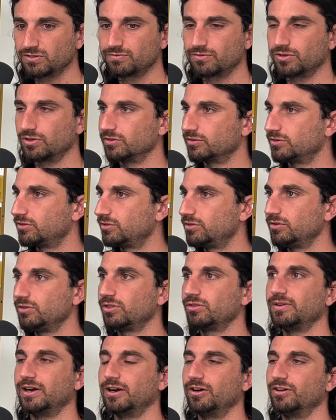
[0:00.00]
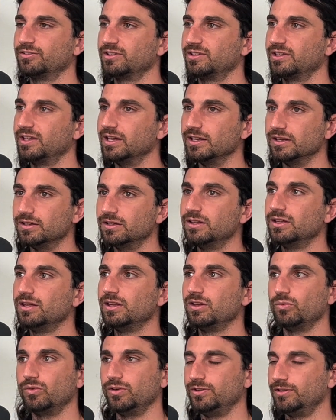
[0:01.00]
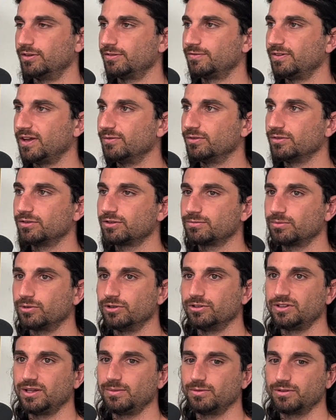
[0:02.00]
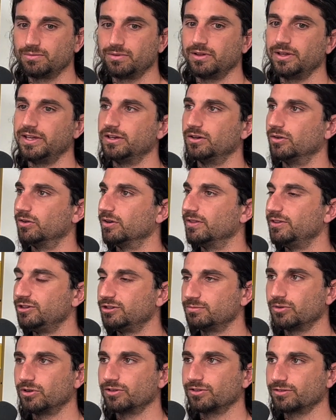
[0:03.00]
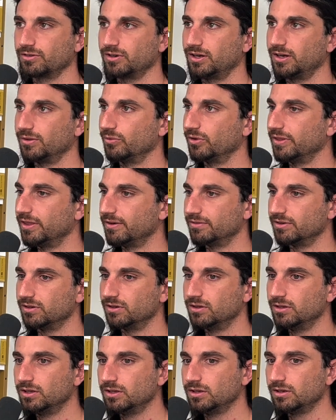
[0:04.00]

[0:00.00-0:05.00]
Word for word: For two, three hours a day, when your favorite sports team is playing or any sports are on, whatever,